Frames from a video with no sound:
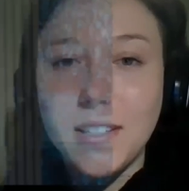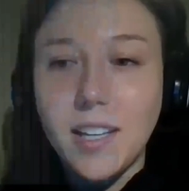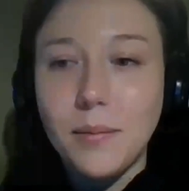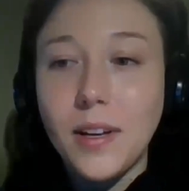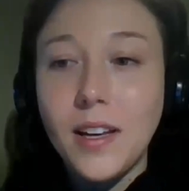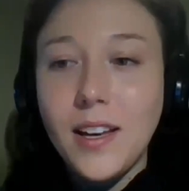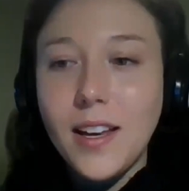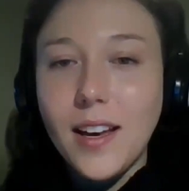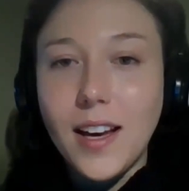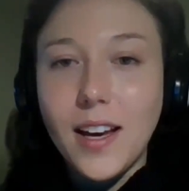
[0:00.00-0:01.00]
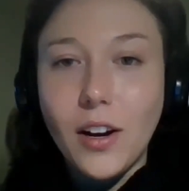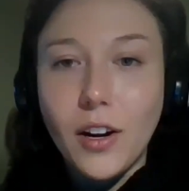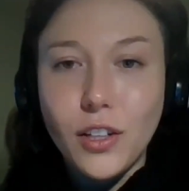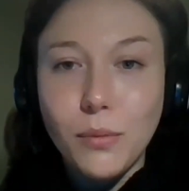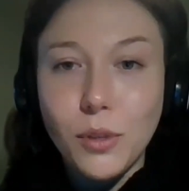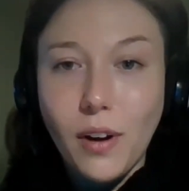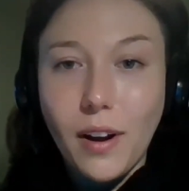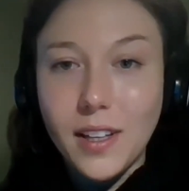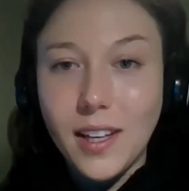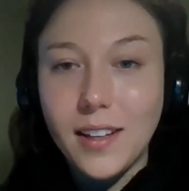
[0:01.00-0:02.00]
team on a human
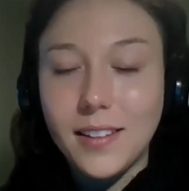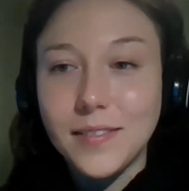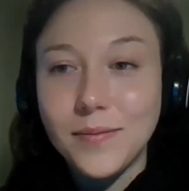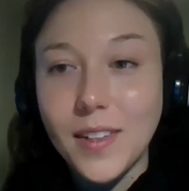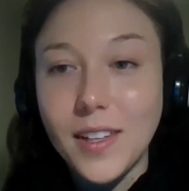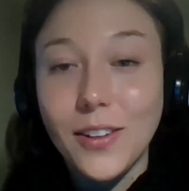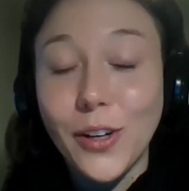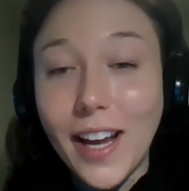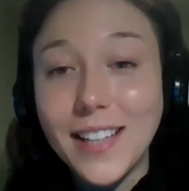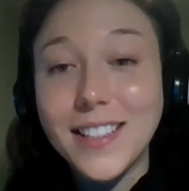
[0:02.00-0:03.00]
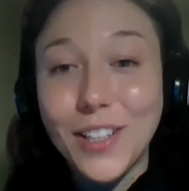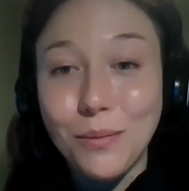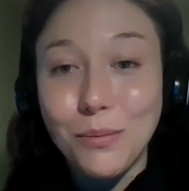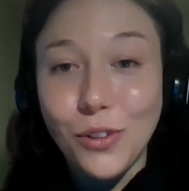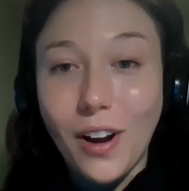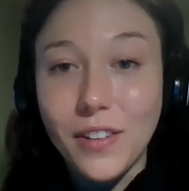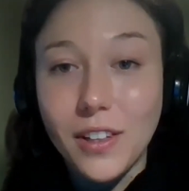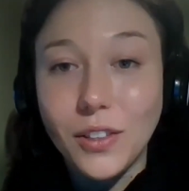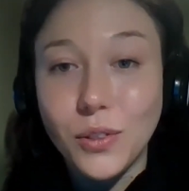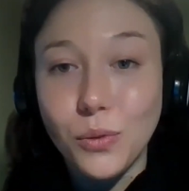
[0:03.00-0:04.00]
trafficking or anti-human
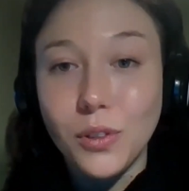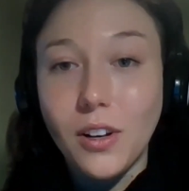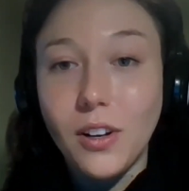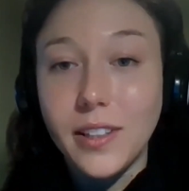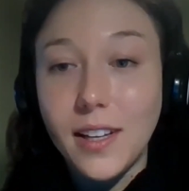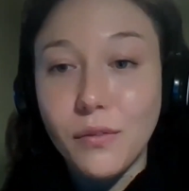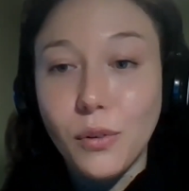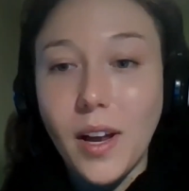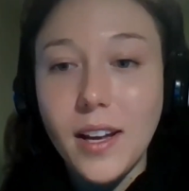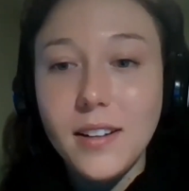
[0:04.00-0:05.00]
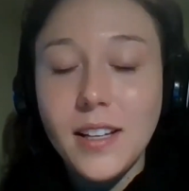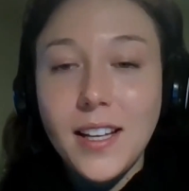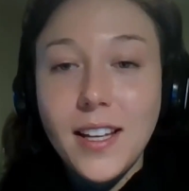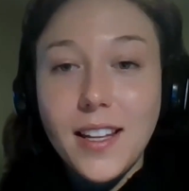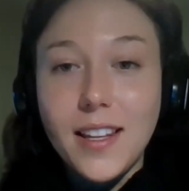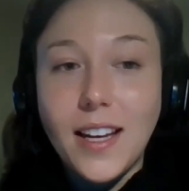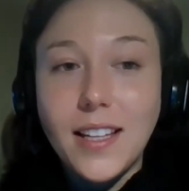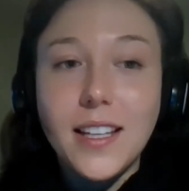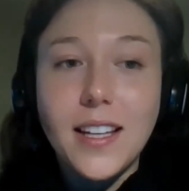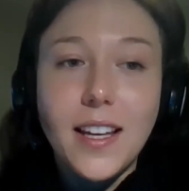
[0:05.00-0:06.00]
trafficking tool called Infrared. The
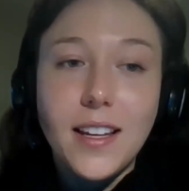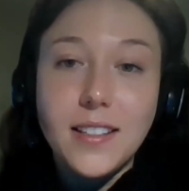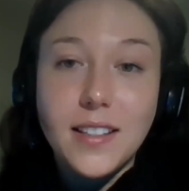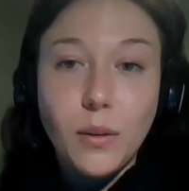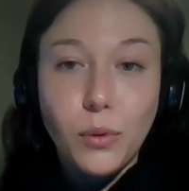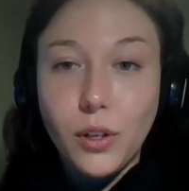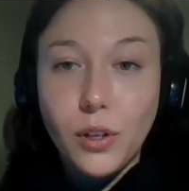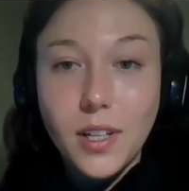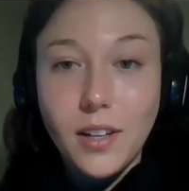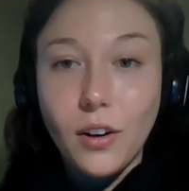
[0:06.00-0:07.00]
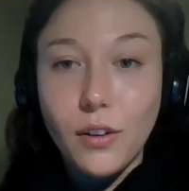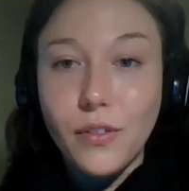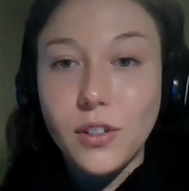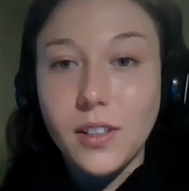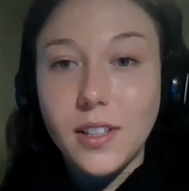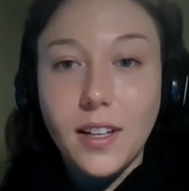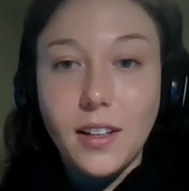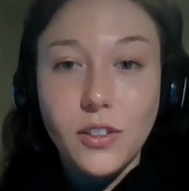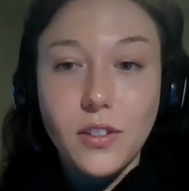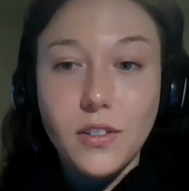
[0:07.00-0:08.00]
idea is that we're using artificial
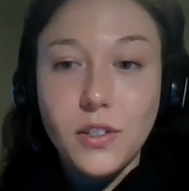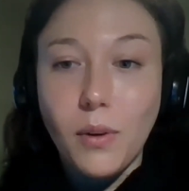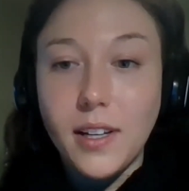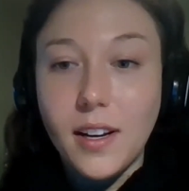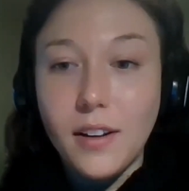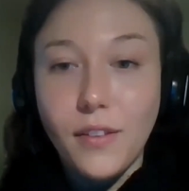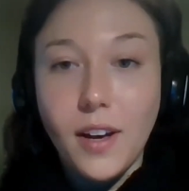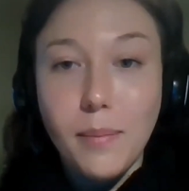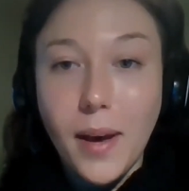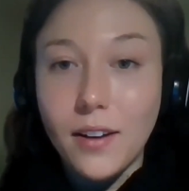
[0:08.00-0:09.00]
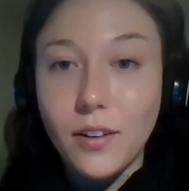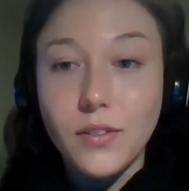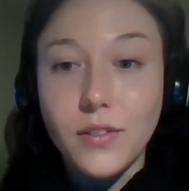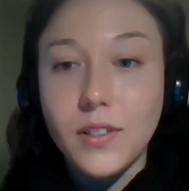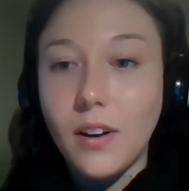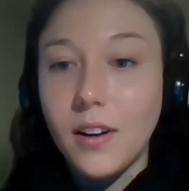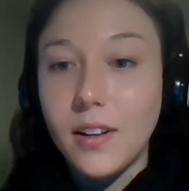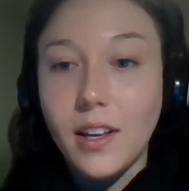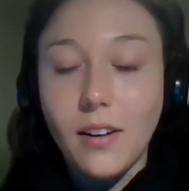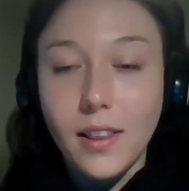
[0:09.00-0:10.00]
intelligence to identify patterns
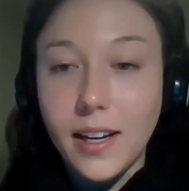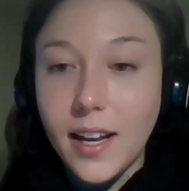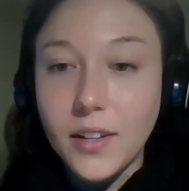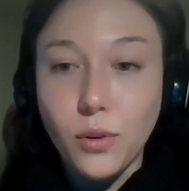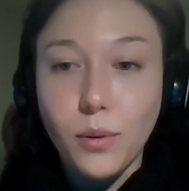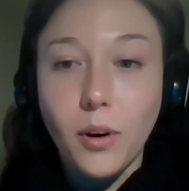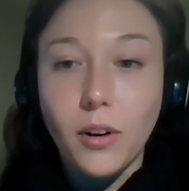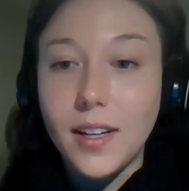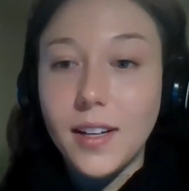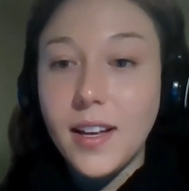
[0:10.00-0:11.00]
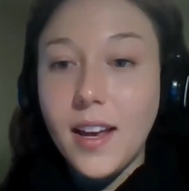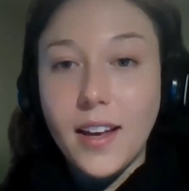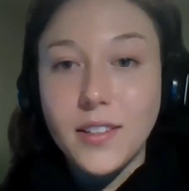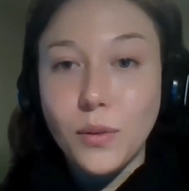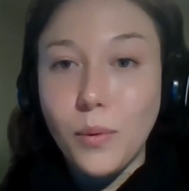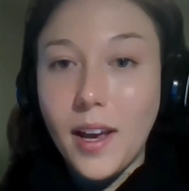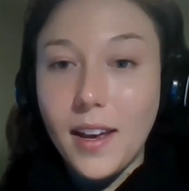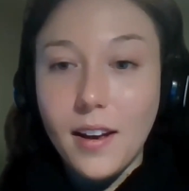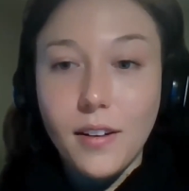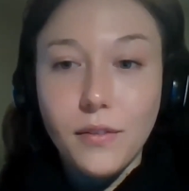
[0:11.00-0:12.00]
on the online escort market as a
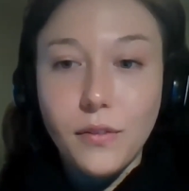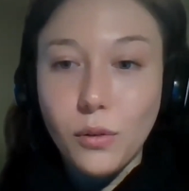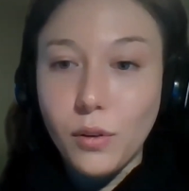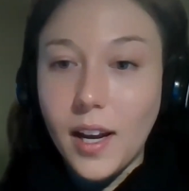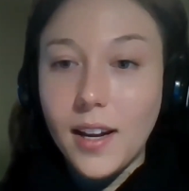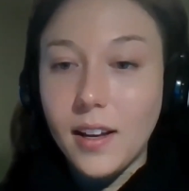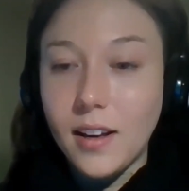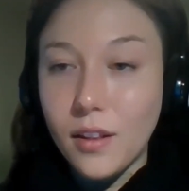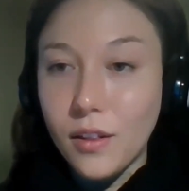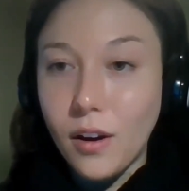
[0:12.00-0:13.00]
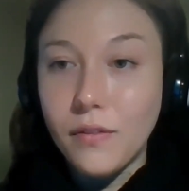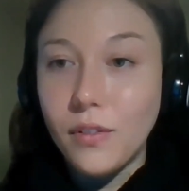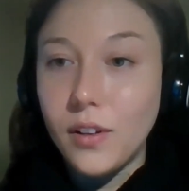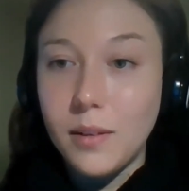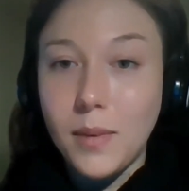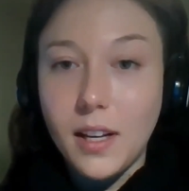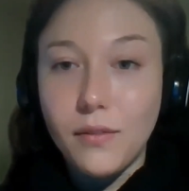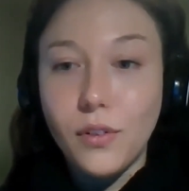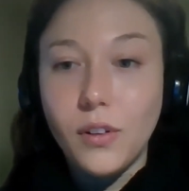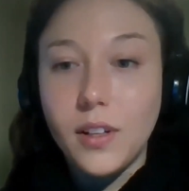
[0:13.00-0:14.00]
way of creating a thoughtful and
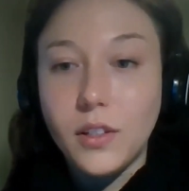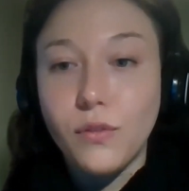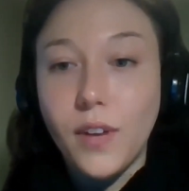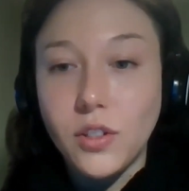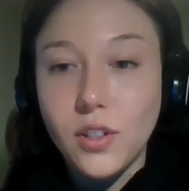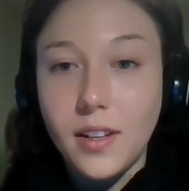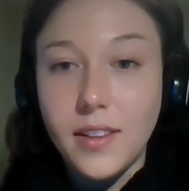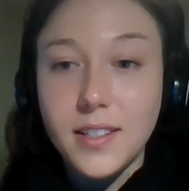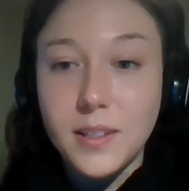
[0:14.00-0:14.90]
meaningful intervention in this